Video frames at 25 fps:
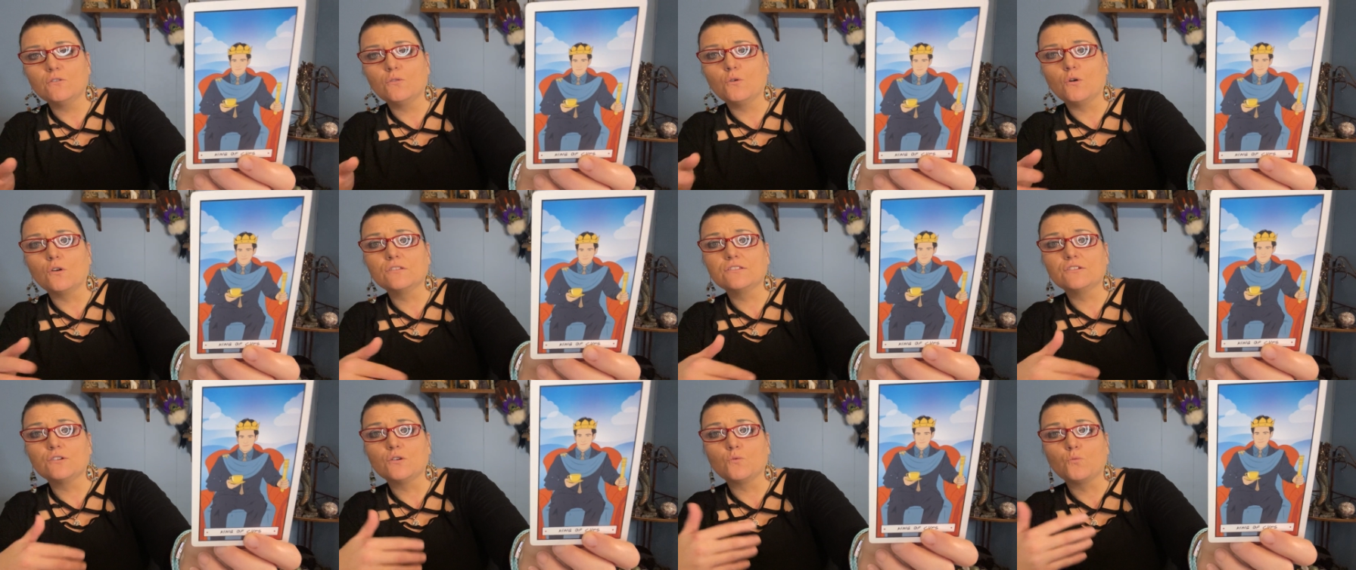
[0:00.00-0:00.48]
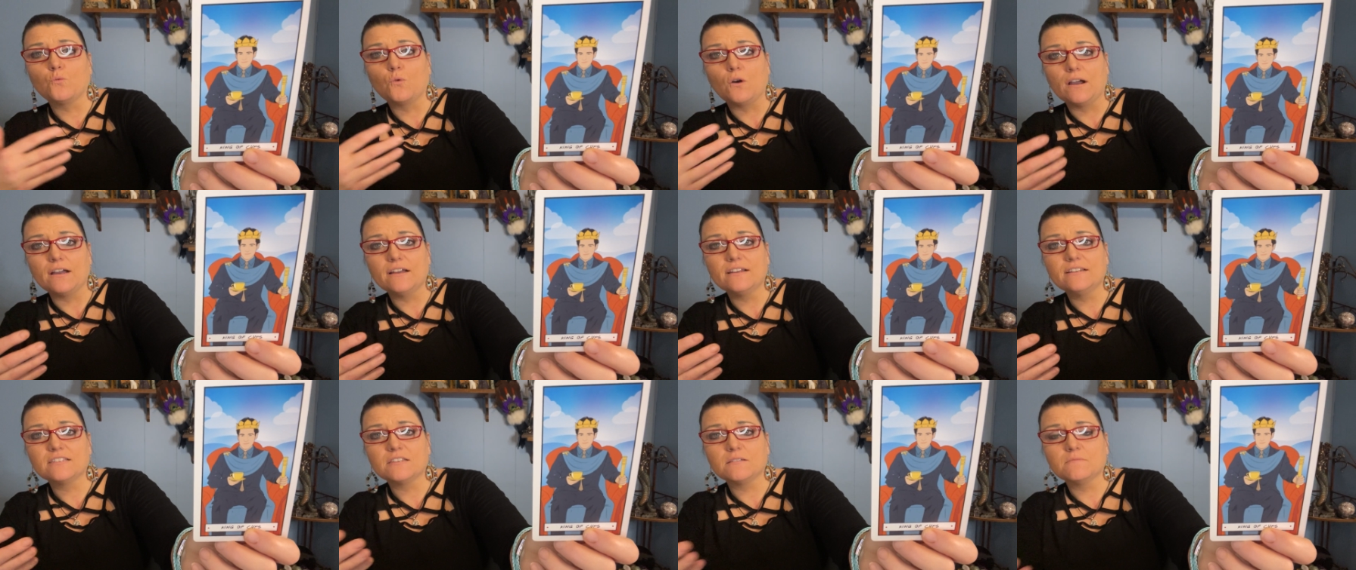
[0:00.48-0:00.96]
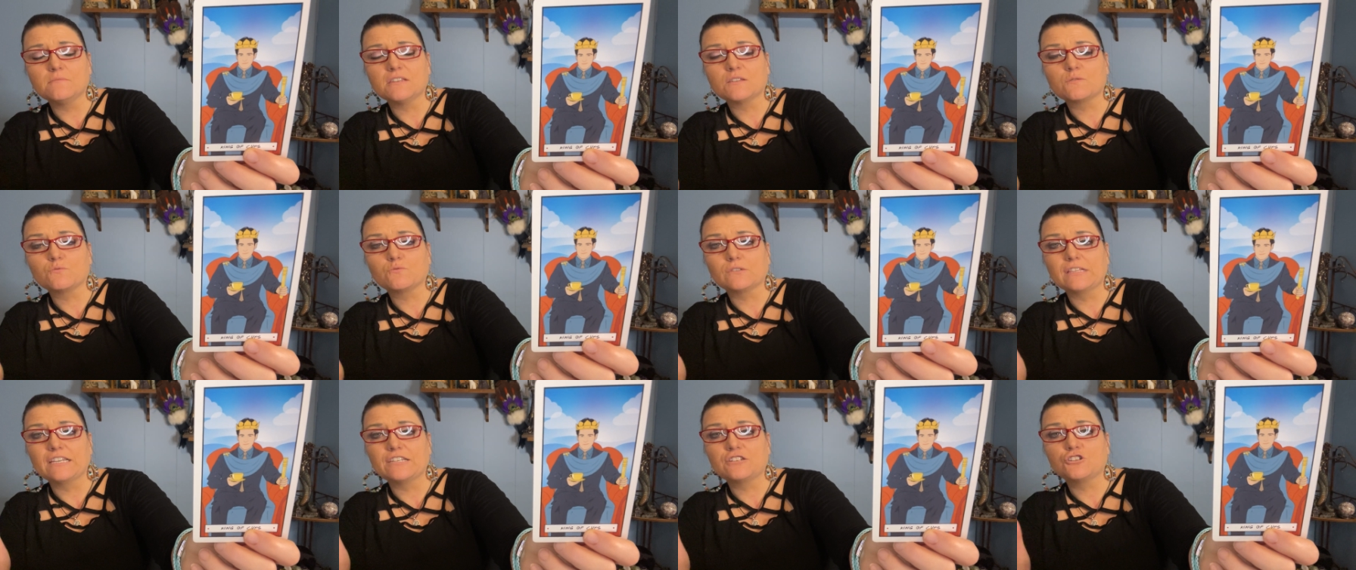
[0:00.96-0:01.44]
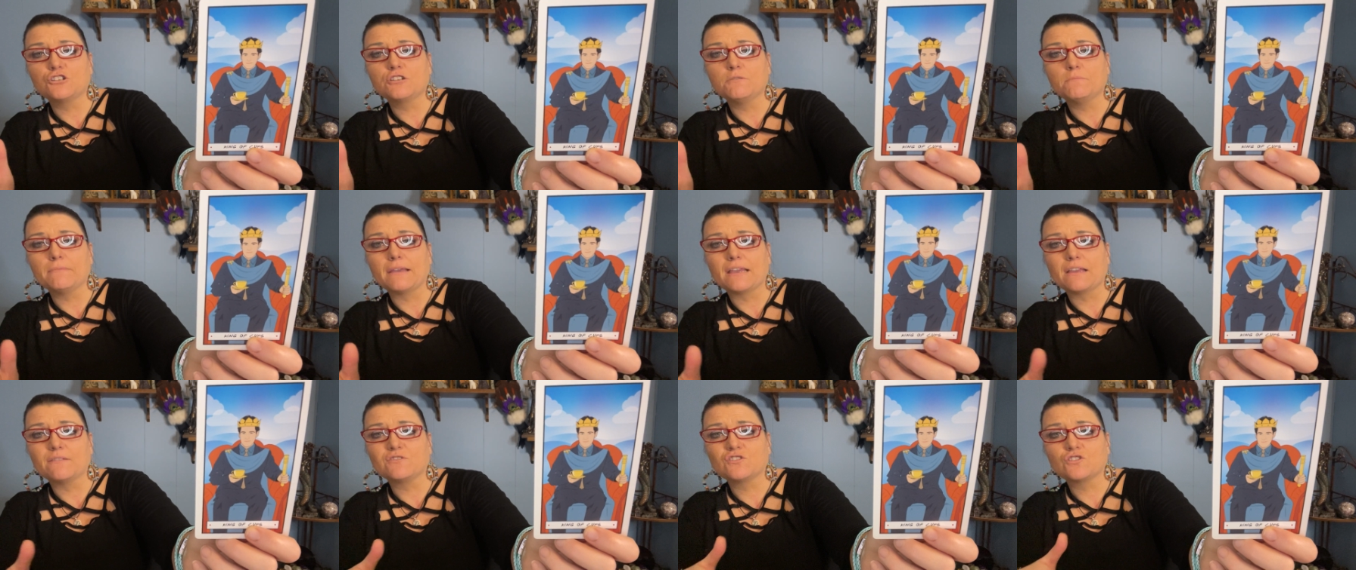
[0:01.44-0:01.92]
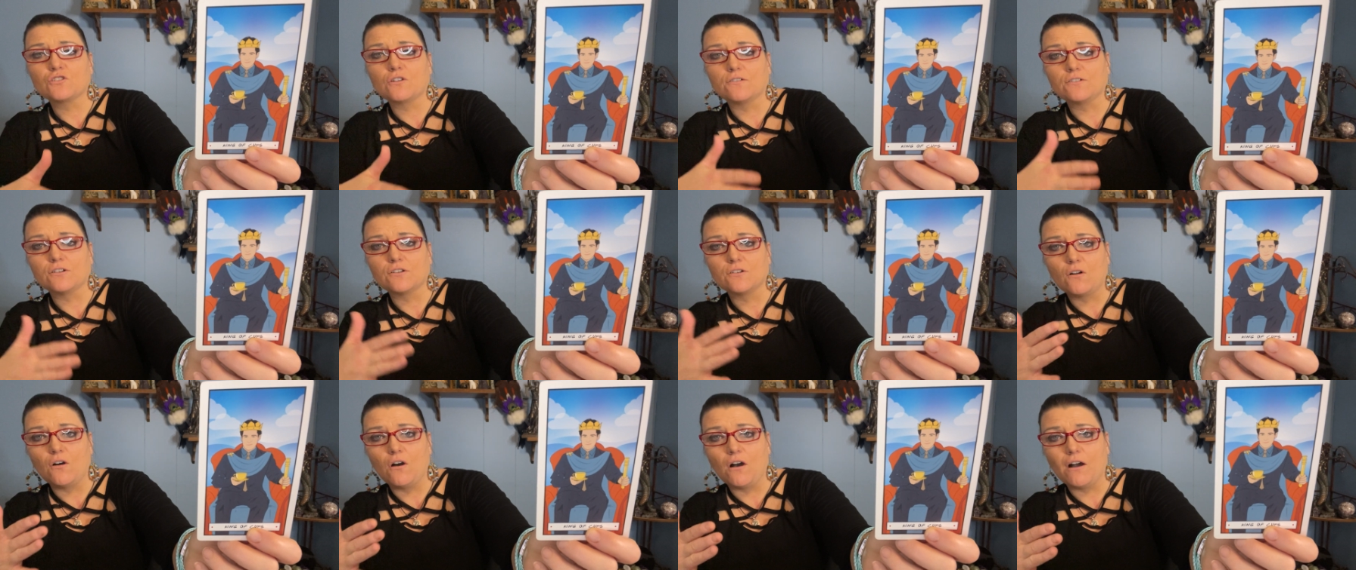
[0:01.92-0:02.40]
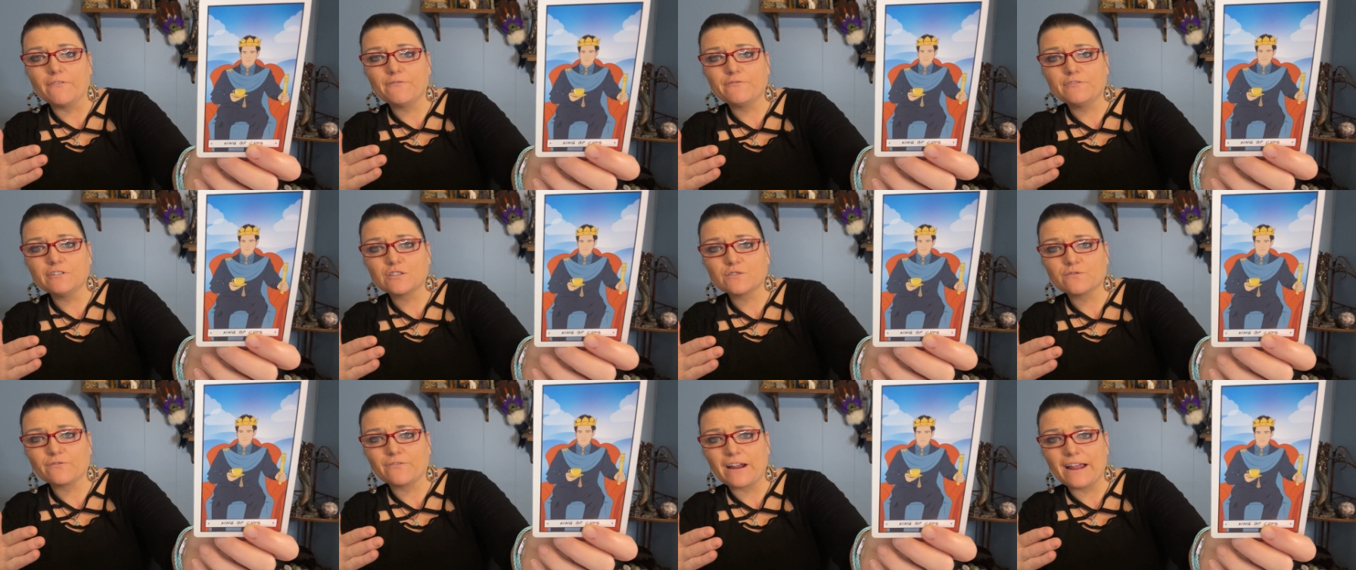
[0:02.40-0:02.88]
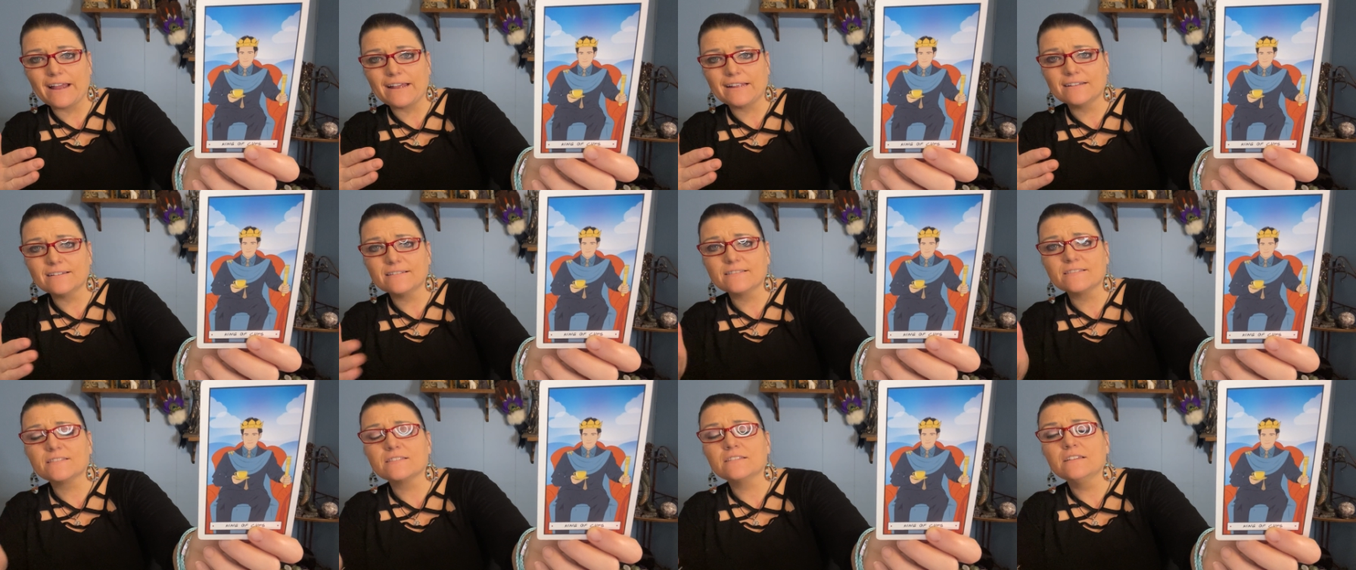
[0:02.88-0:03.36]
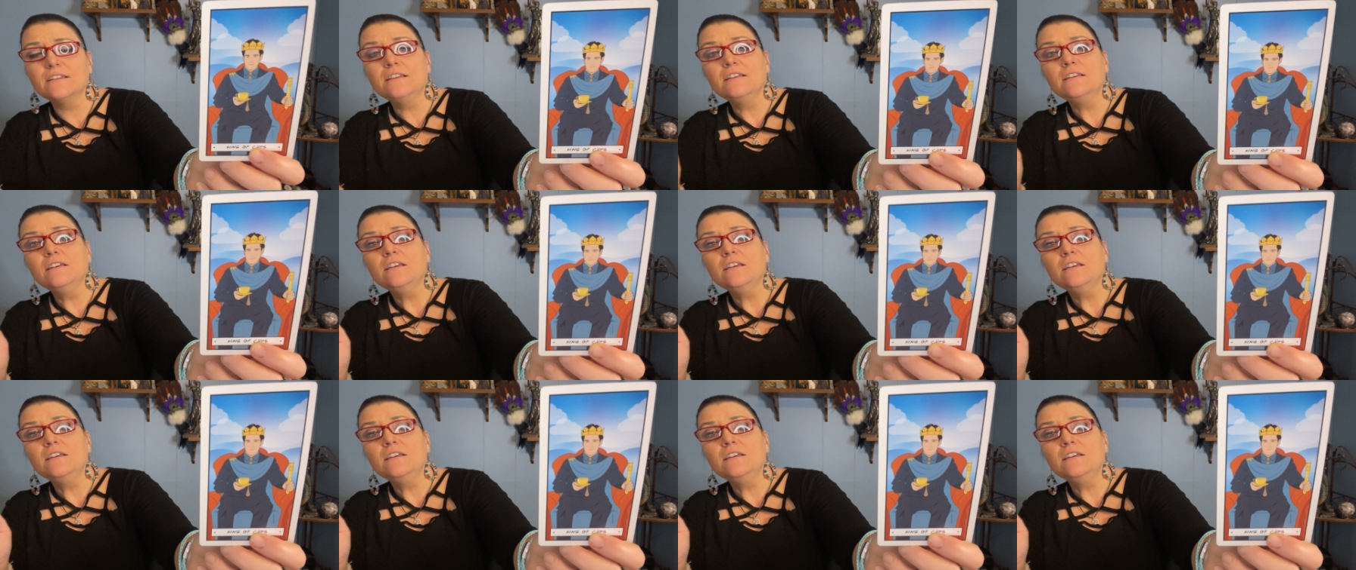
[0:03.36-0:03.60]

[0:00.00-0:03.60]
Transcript: or there was, and this relationship may have started off as friends.